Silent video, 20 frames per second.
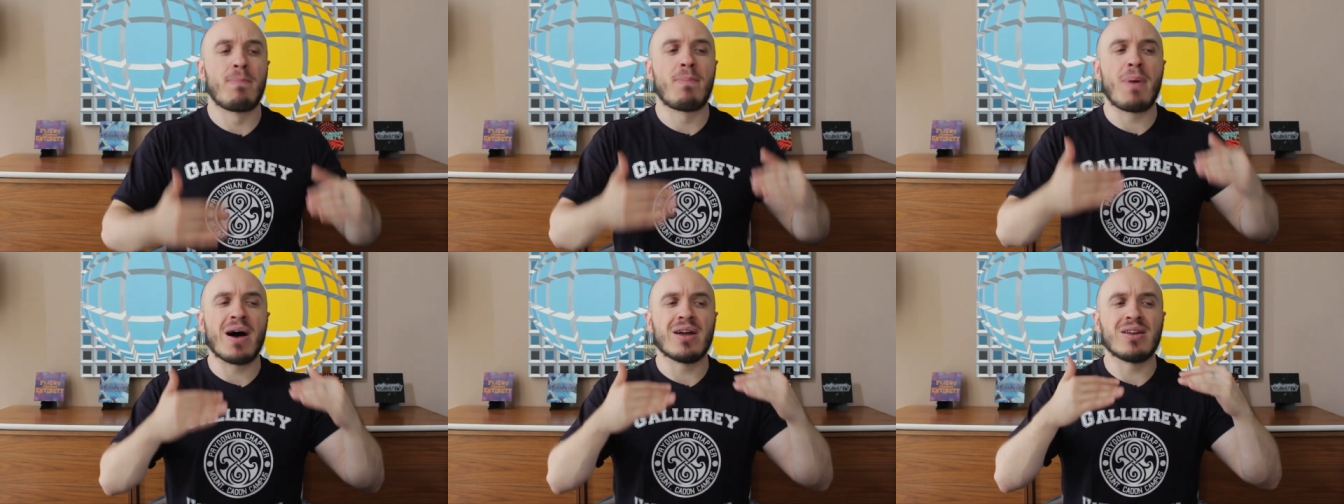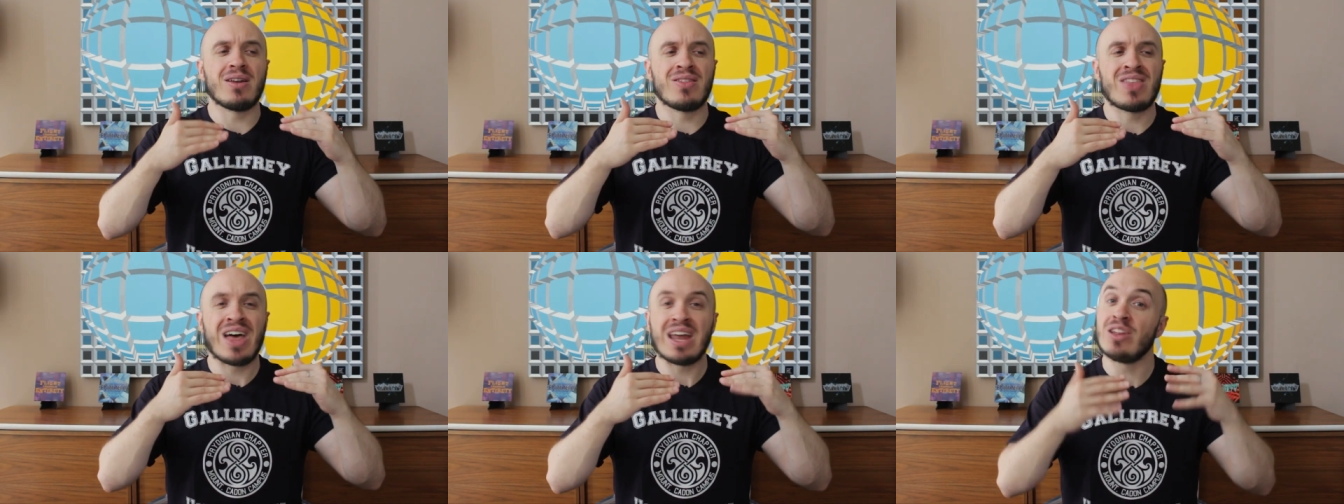
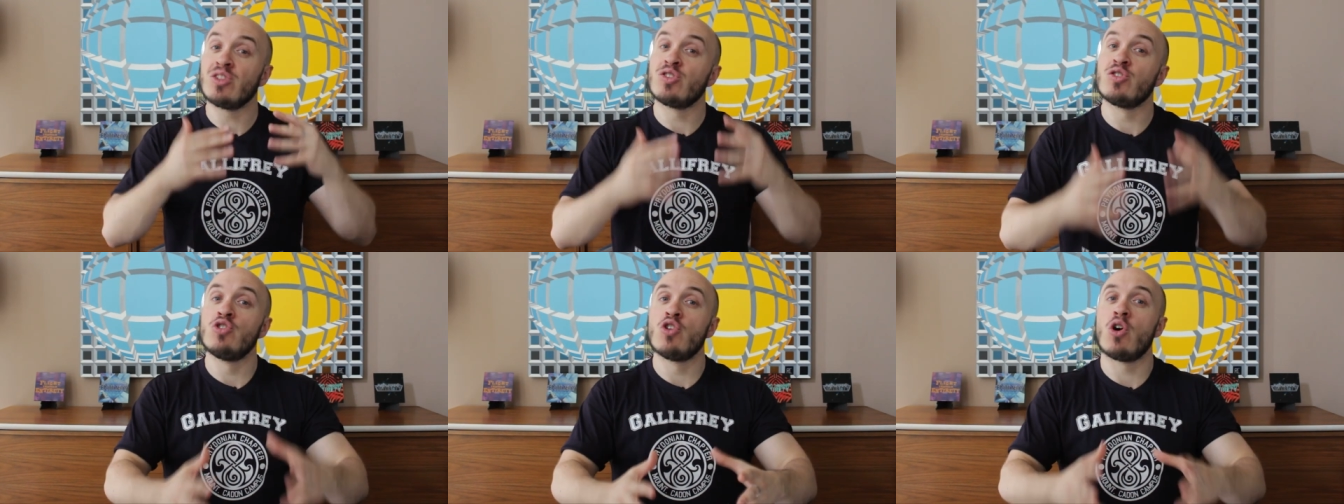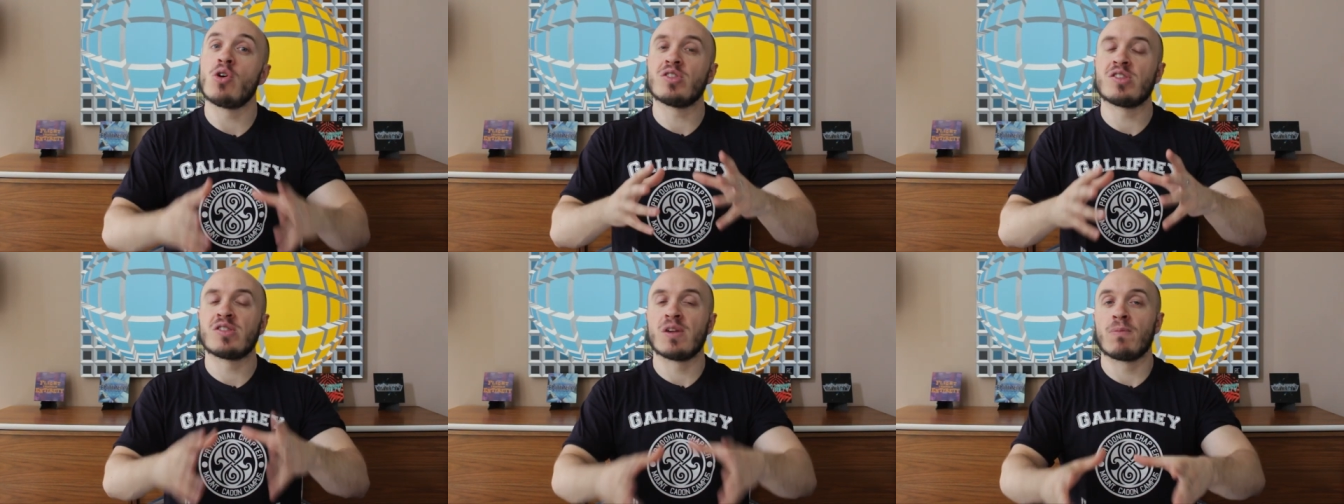But that is
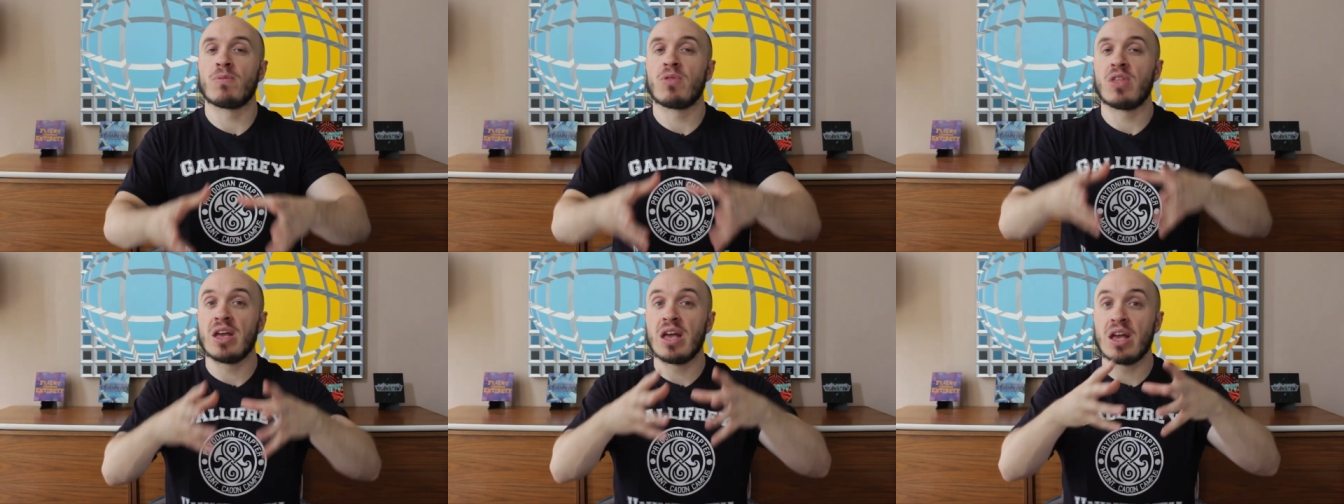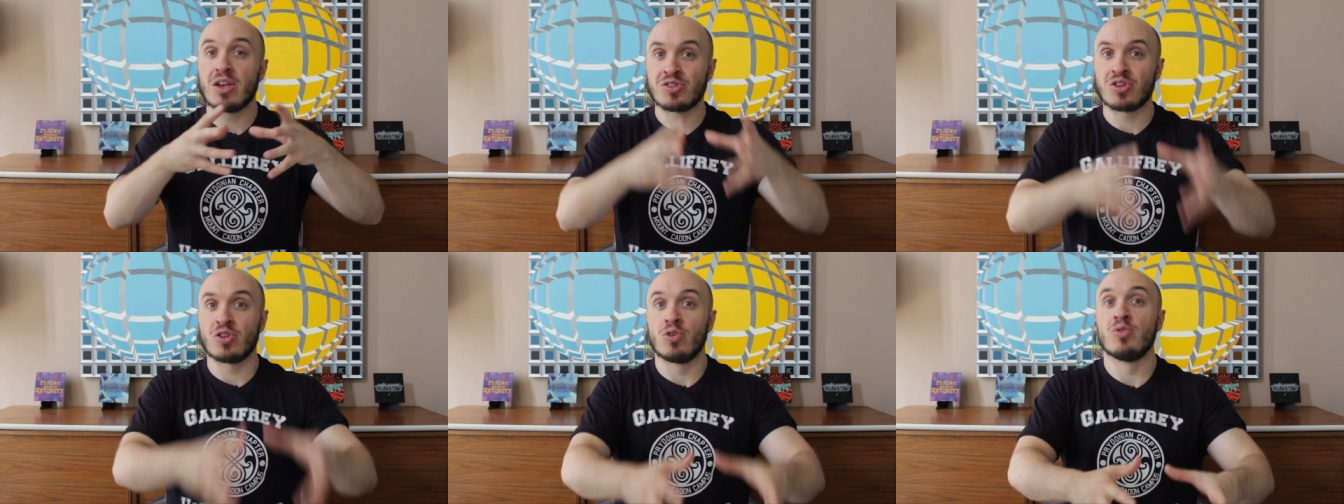not something
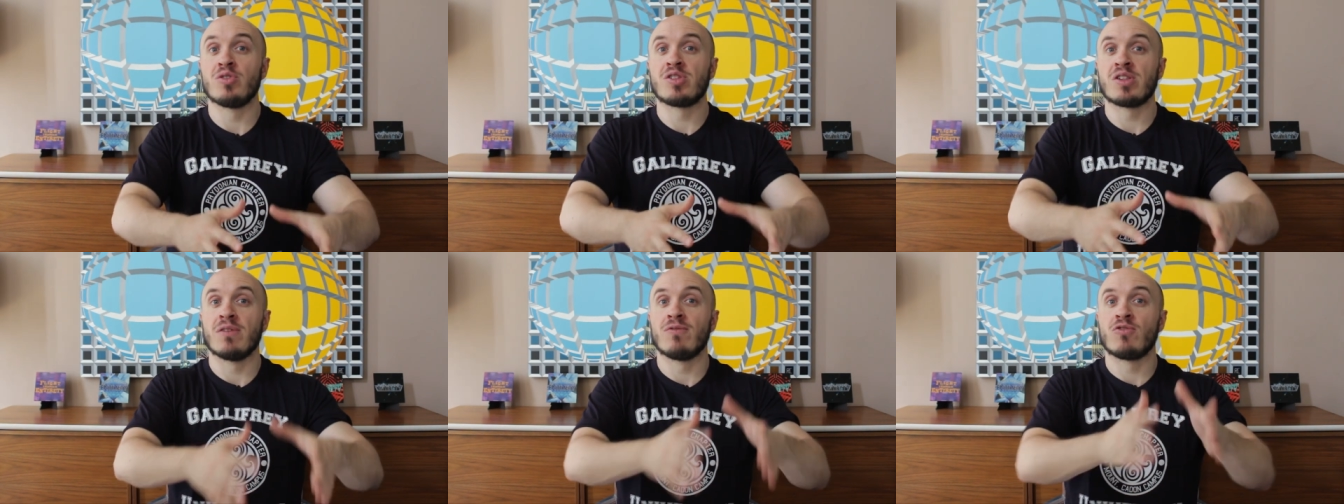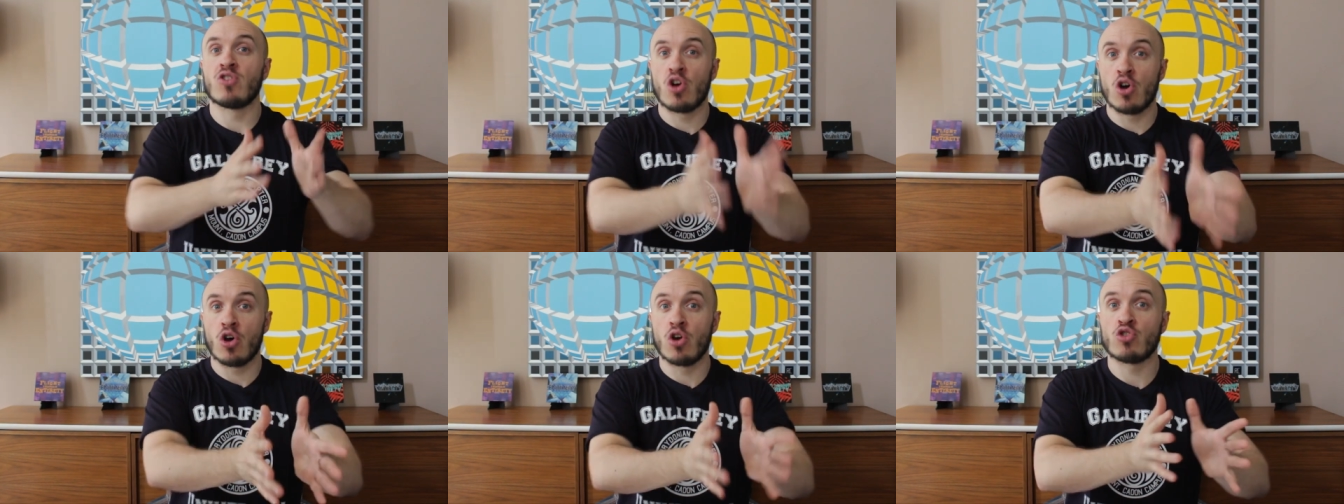
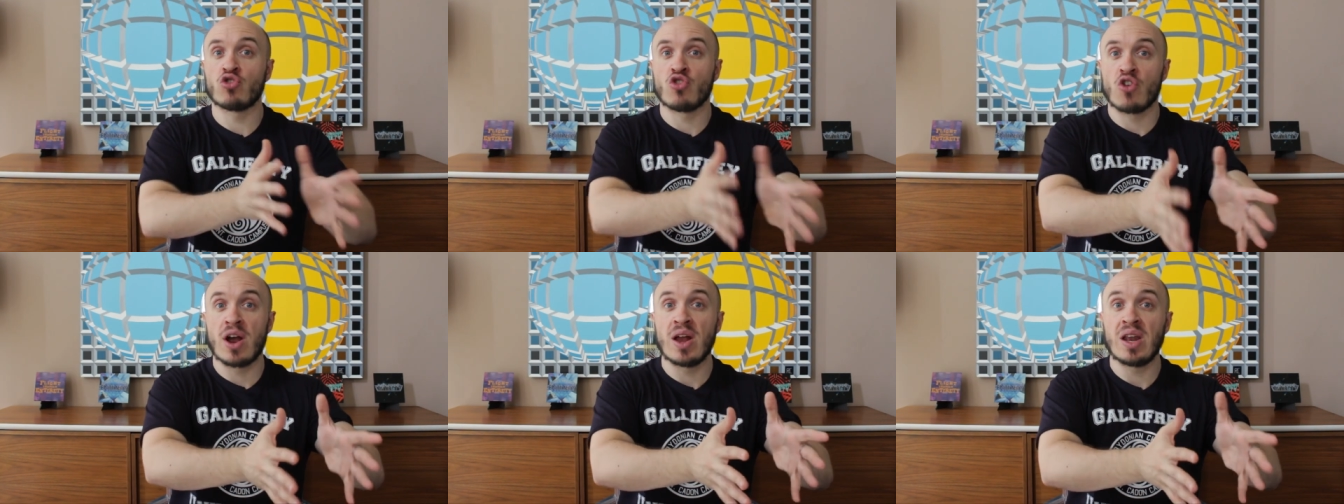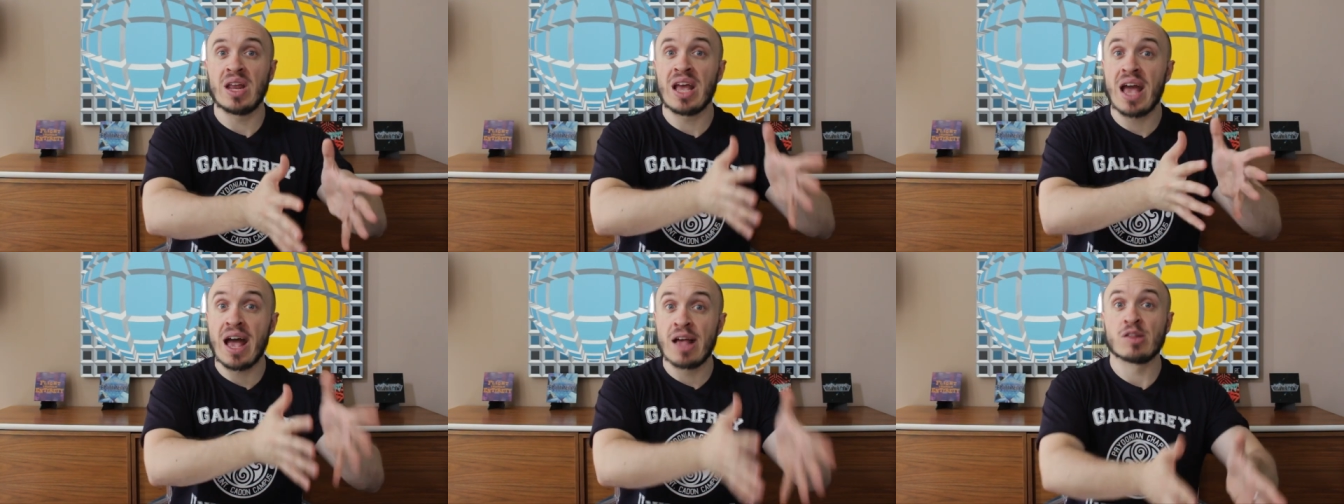exclusive to her
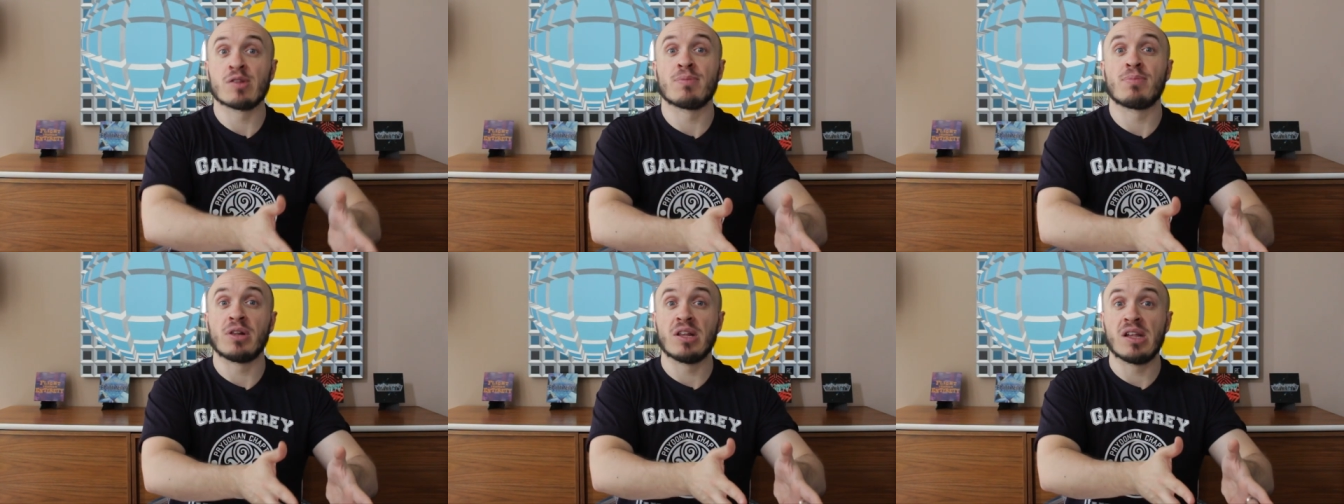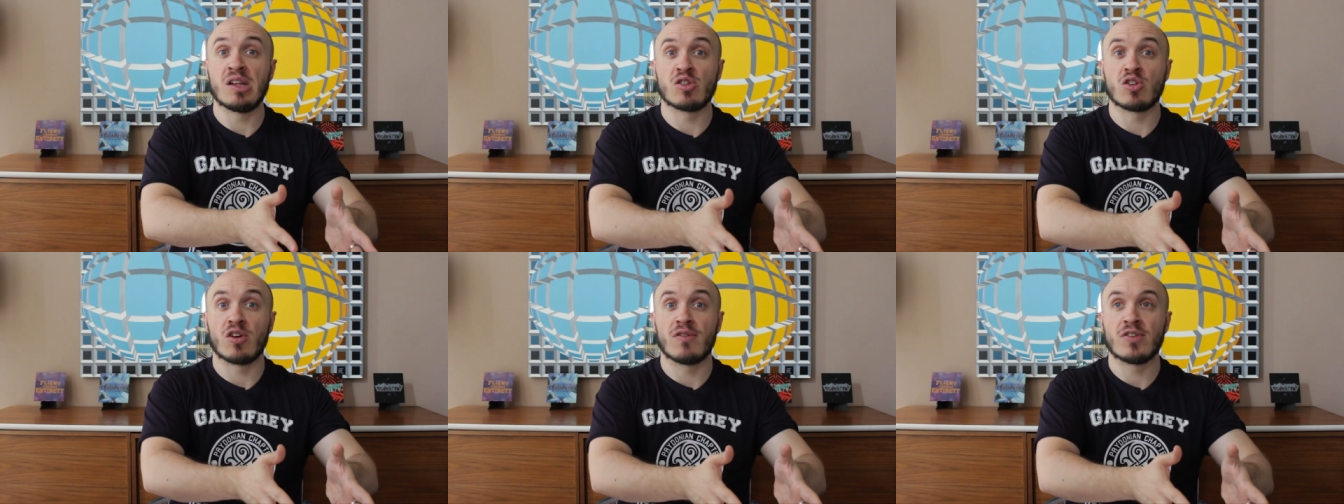training as a
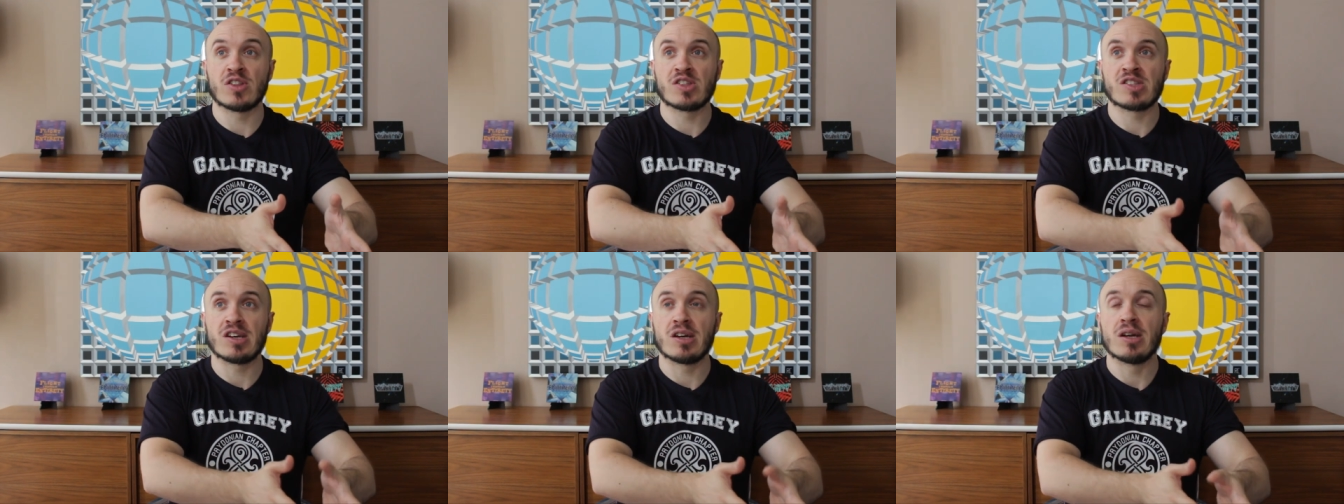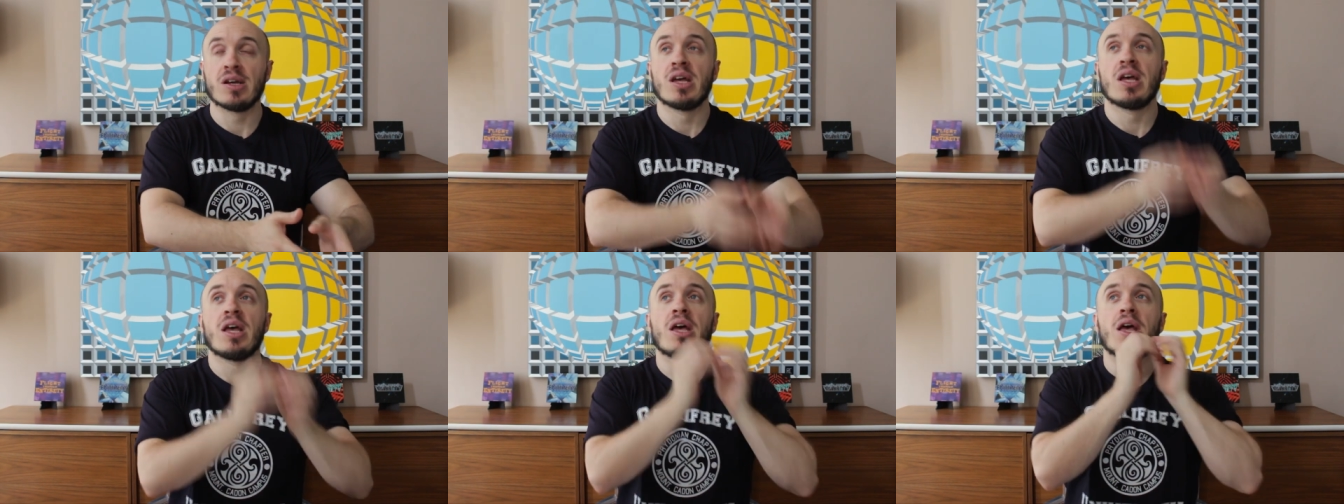police officer.